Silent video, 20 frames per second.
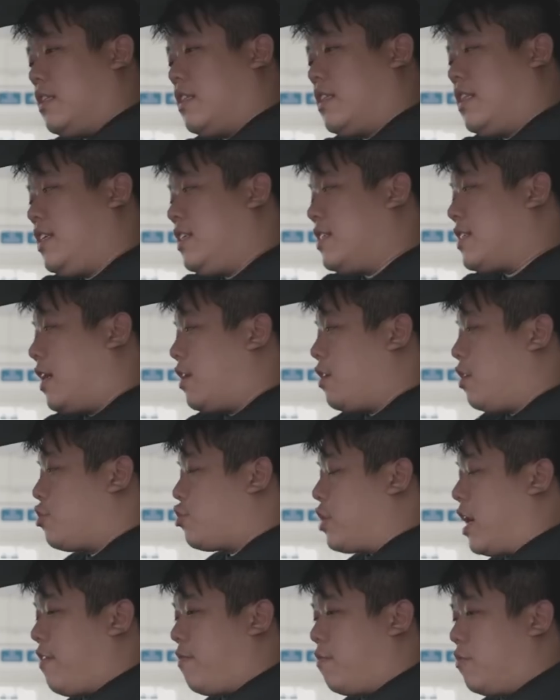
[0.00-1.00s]
These are your
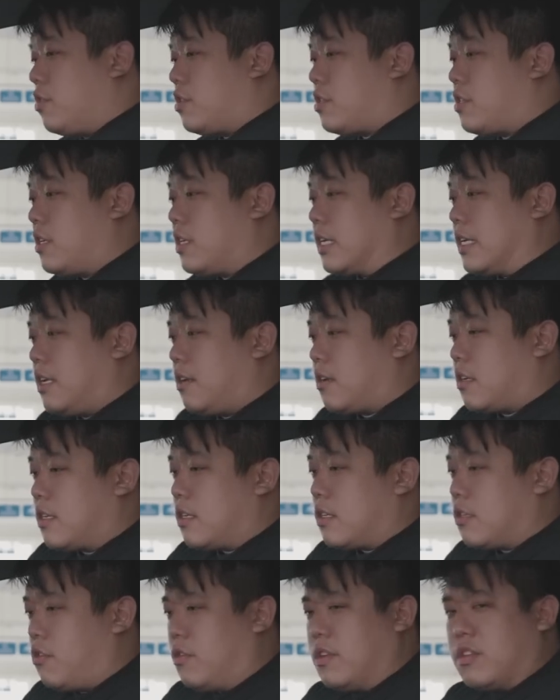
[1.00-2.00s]
drive modes, so you're gonna
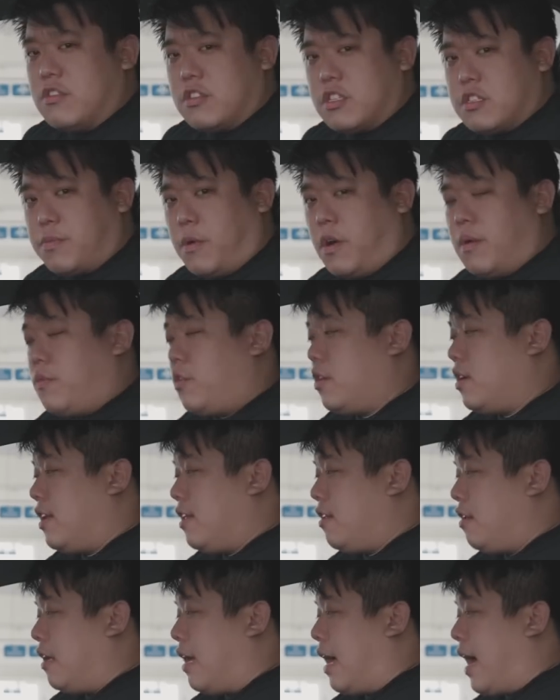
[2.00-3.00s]
go into sport mode, a
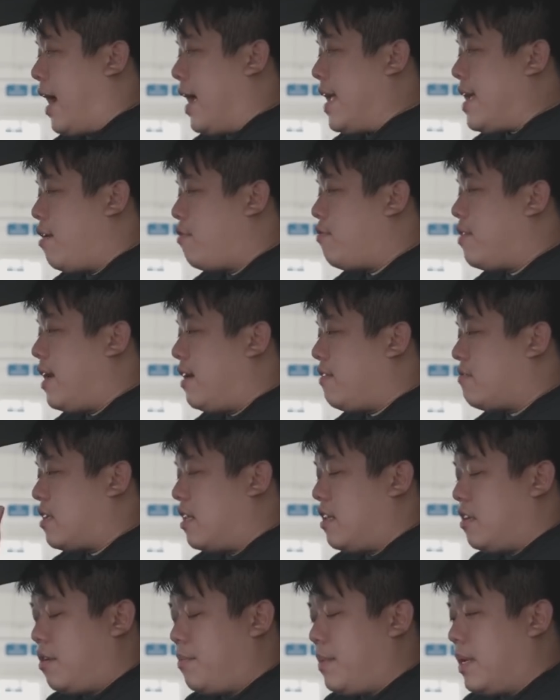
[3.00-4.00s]
little higher revs,
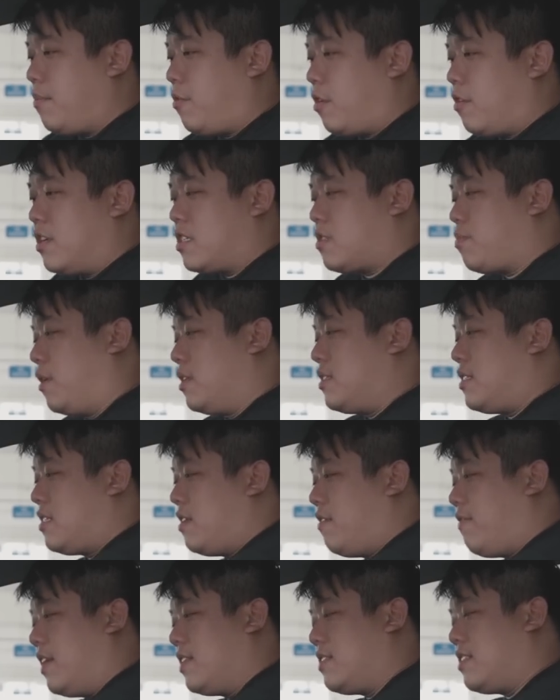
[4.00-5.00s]
a little bit more
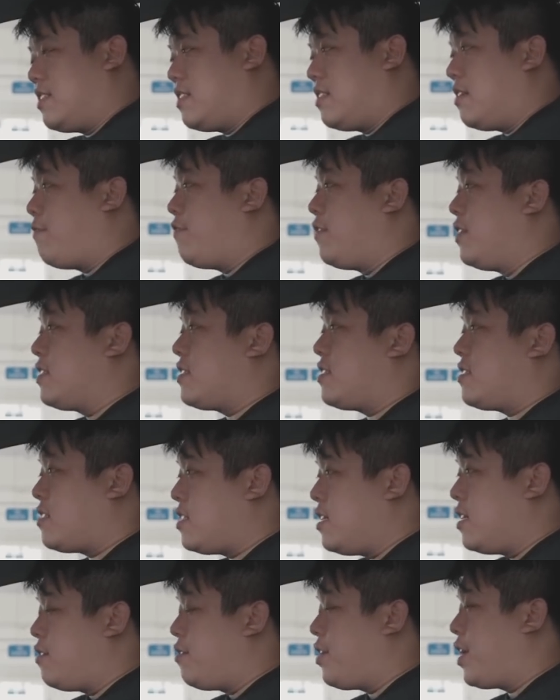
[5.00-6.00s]
responsive and stiffer
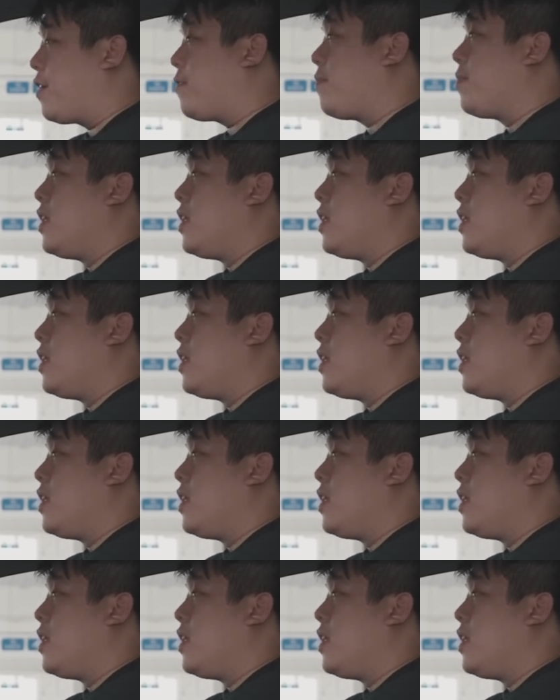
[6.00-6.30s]
steering.